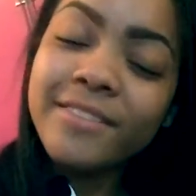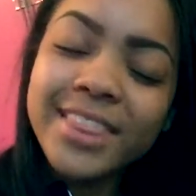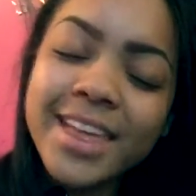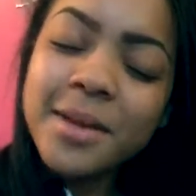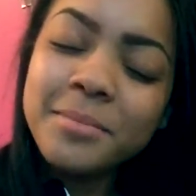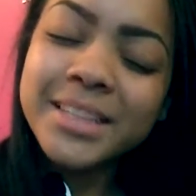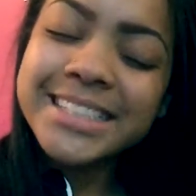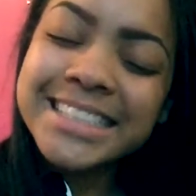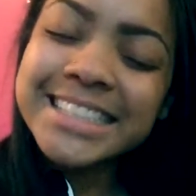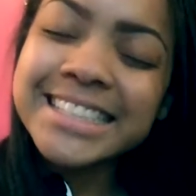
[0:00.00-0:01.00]
of them.
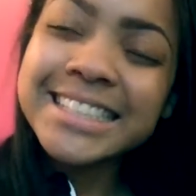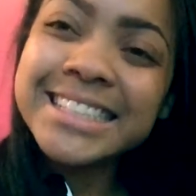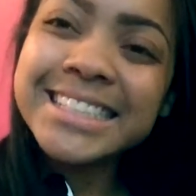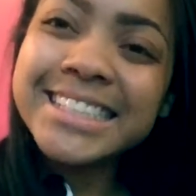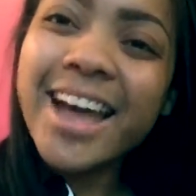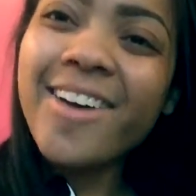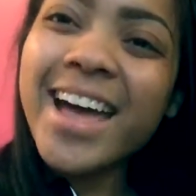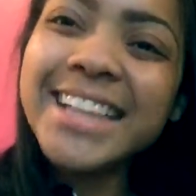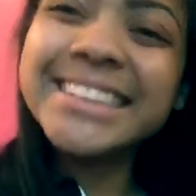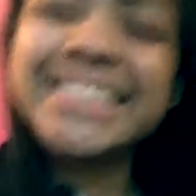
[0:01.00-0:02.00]

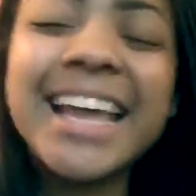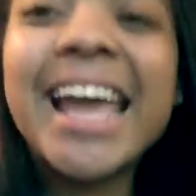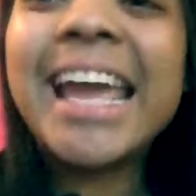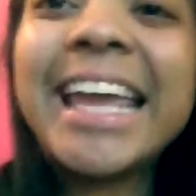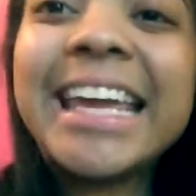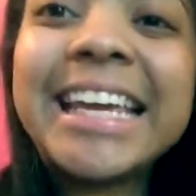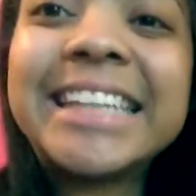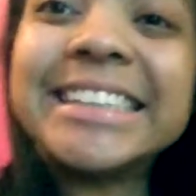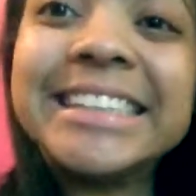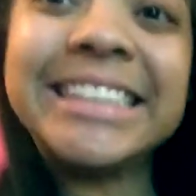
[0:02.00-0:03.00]
Okay?
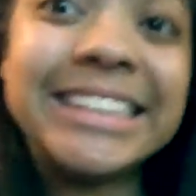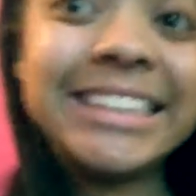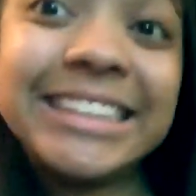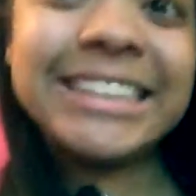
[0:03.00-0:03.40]
And...